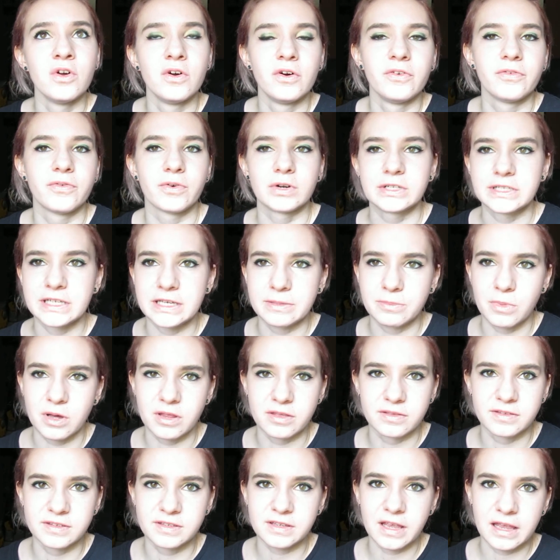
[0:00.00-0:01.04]
14
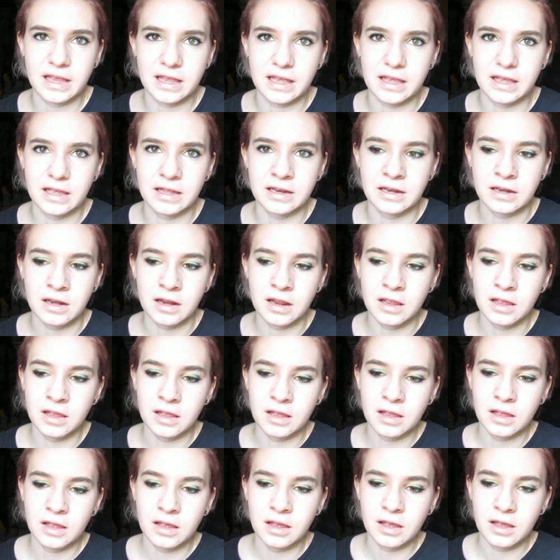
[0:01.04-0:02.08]
months, and
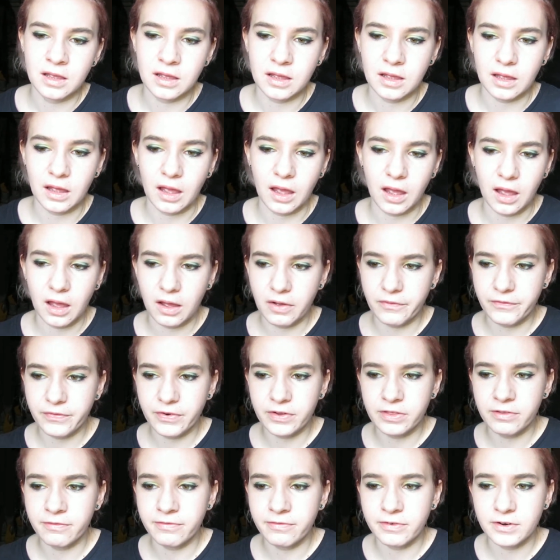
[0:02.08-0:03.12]

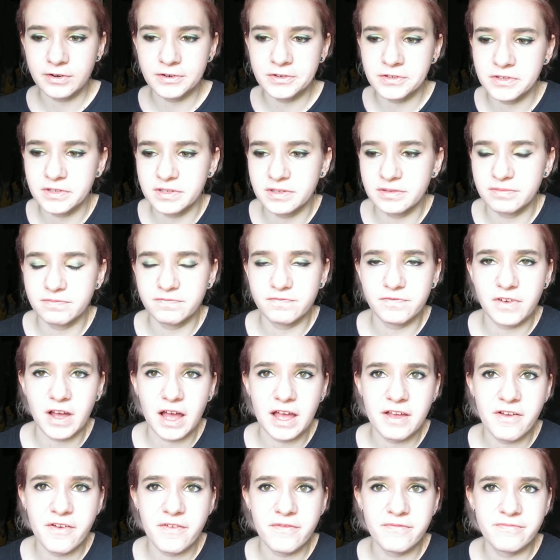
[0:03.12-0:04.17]
for the first
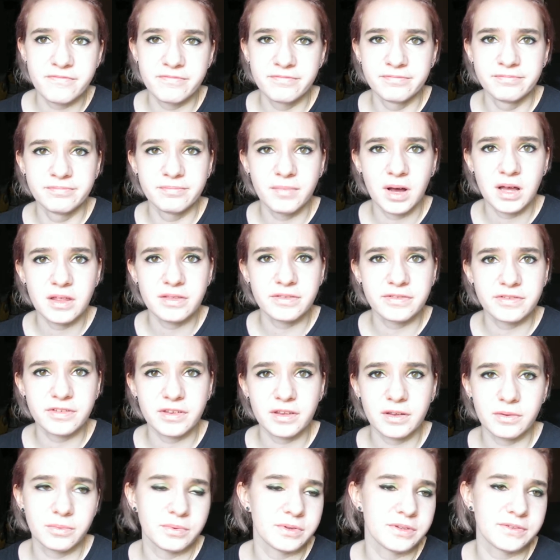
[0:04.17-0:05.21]
5 months,
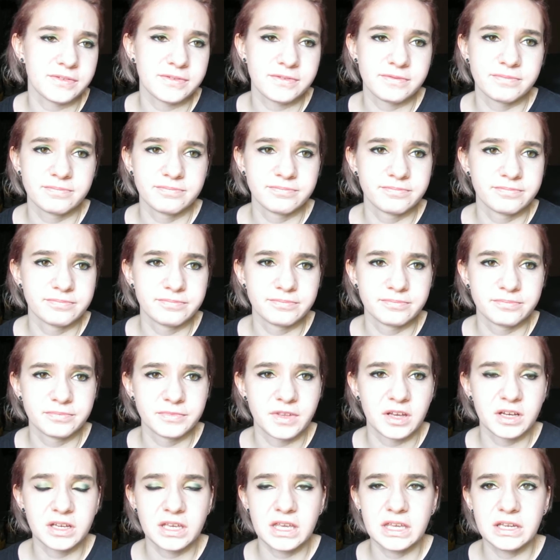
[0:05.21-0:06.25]
it was
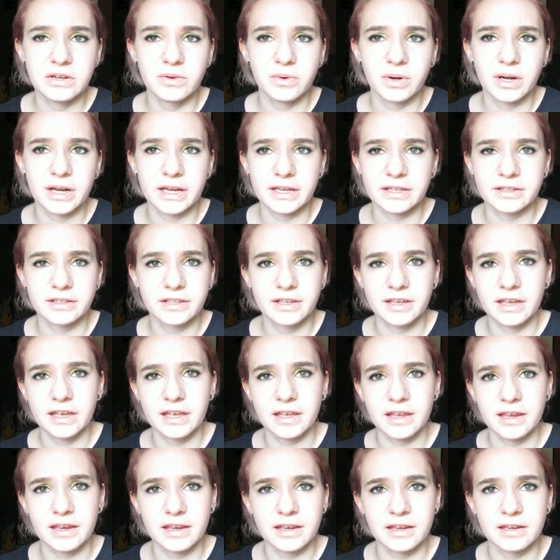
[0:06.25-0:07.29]
hunky-dory,
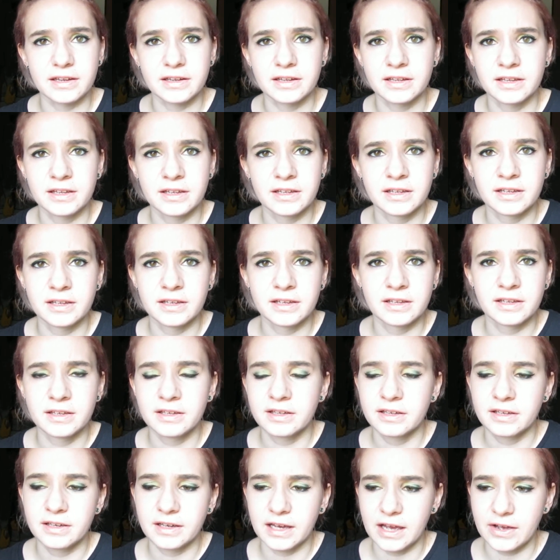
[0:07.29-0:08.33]
and
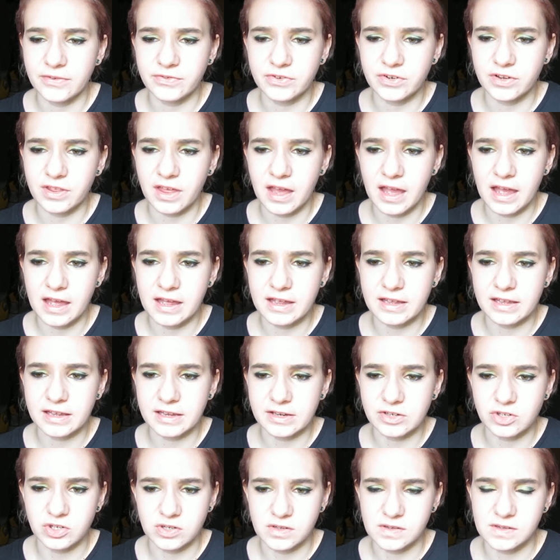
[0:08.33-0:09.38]
after that,
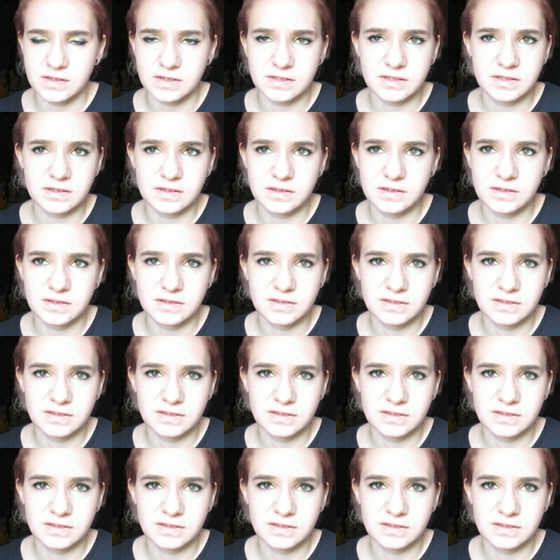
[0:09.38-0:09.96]
it just